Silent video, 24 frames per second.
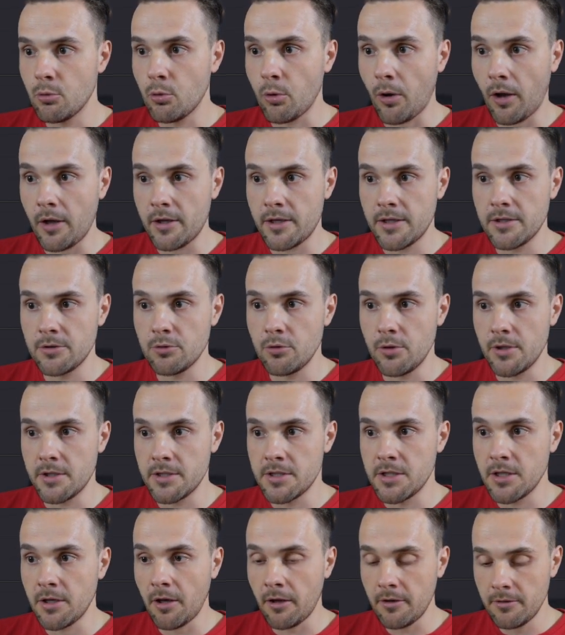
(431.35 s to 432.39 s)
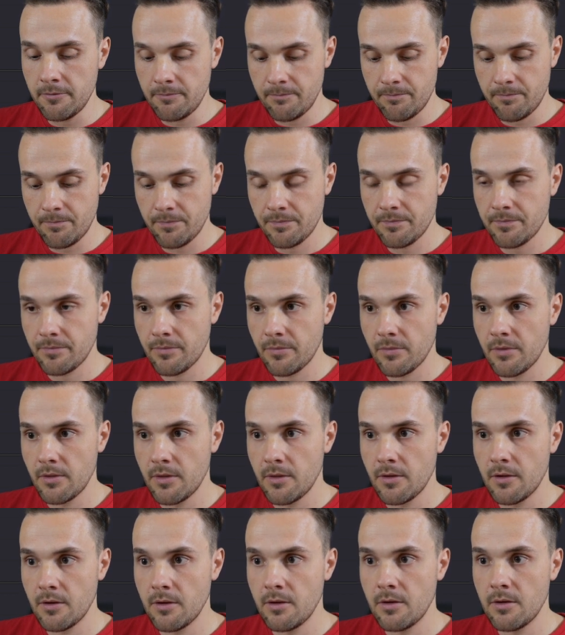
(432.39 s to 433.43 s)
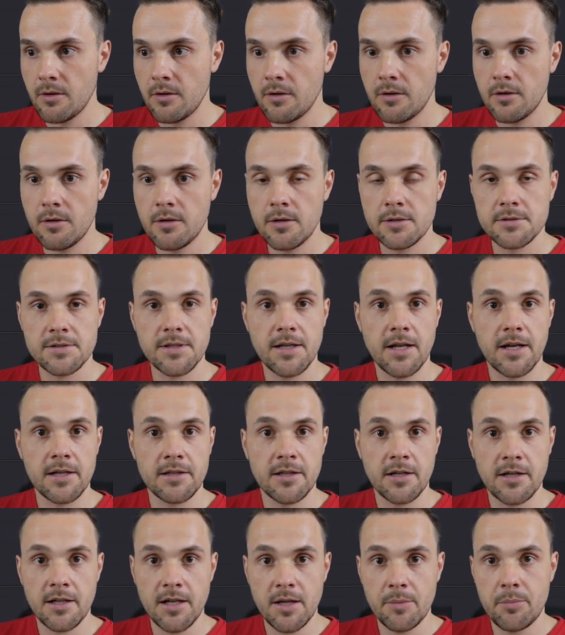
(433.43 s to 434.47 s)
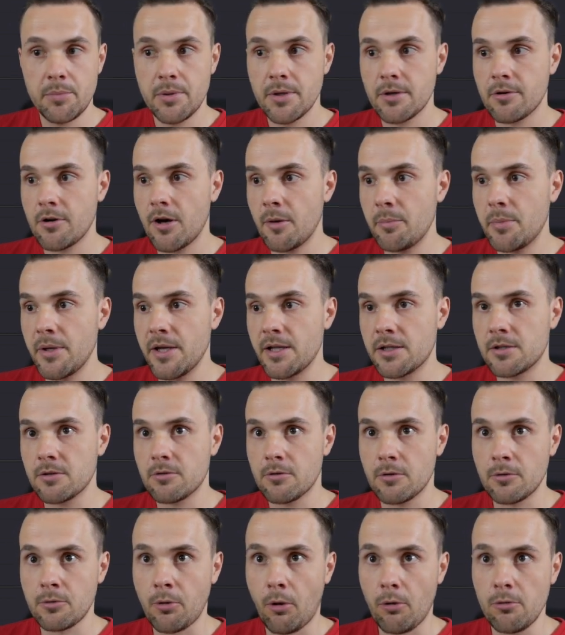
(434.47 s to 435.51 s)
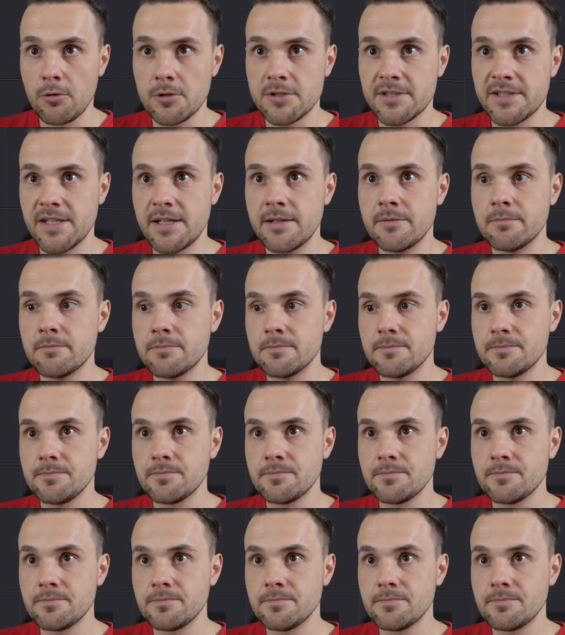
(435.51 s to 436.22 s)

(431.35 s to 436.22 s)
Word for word: or I can do it here, select the clip, copy it, Control C,